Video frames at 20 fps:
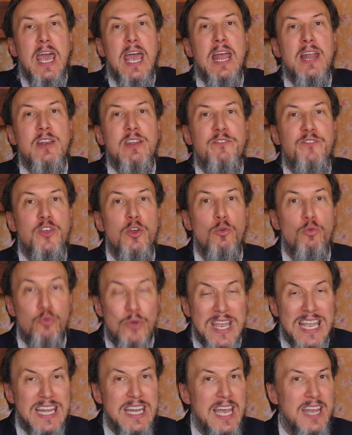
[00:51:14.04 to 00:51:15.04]
And if you
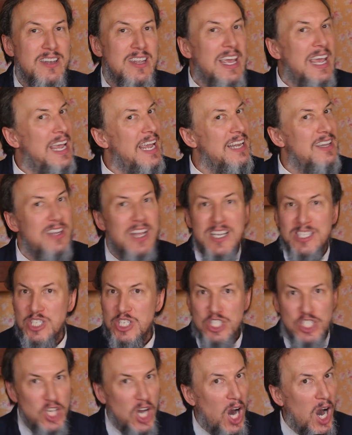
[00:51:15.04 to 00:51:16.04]
read it, it
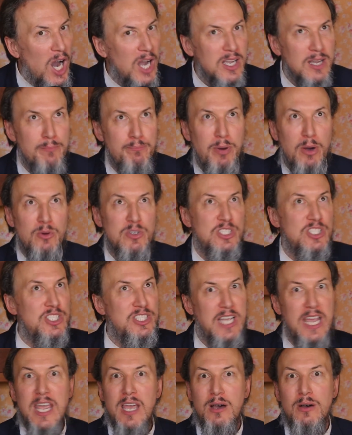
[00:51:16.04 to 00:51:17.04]
doesn't talk about
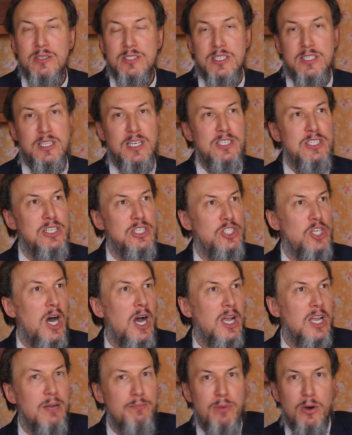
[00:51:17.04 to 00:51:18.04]
sails. It doesn't
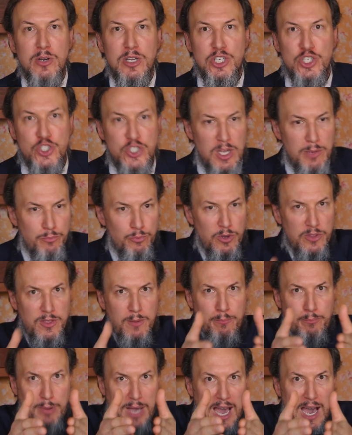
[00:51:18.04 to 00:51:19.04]
talk about a ship with
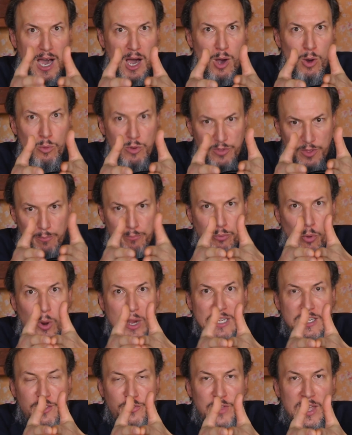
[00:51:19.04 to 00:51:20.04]
a bow, with a
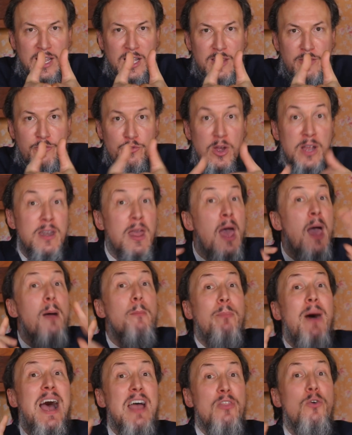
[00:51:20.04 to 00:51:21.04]
pointy thing on the front.
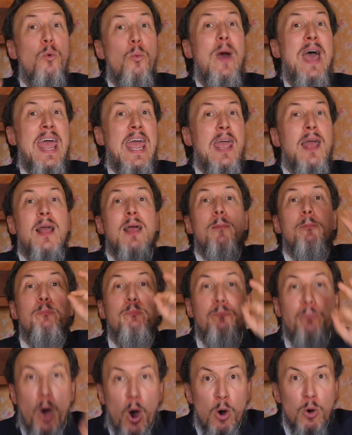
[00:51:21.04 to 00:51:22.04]
By the way,
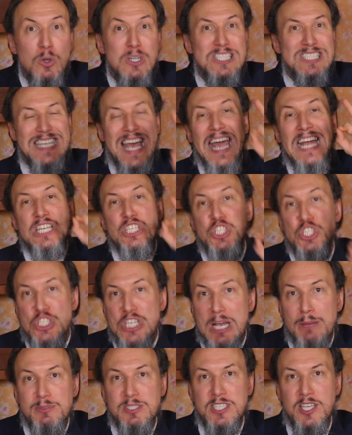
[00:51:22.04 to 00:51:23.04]
boats and
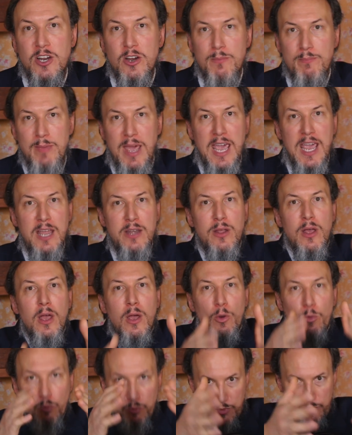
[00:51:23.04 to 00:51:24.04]
ships that are made
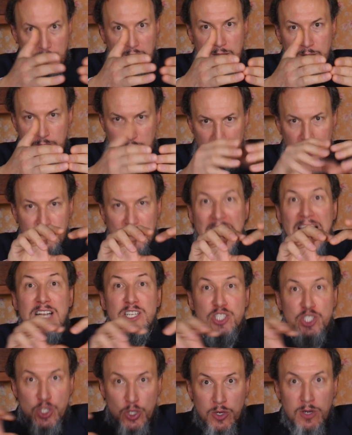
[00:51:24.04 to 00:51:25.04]
in
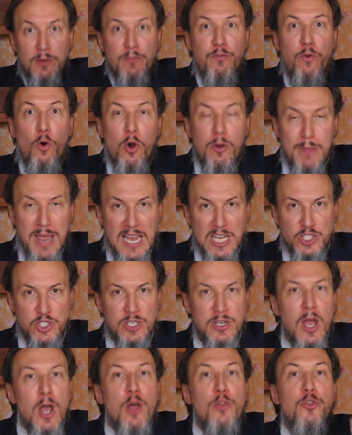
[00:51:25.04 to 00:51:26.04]
that certain
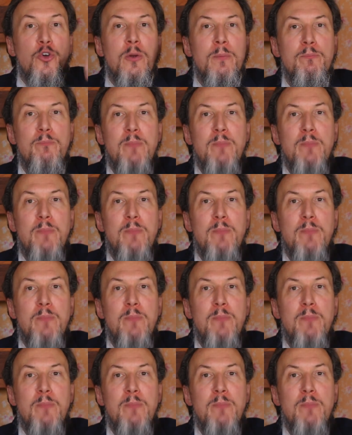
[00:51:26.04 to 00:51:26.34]
formation, they're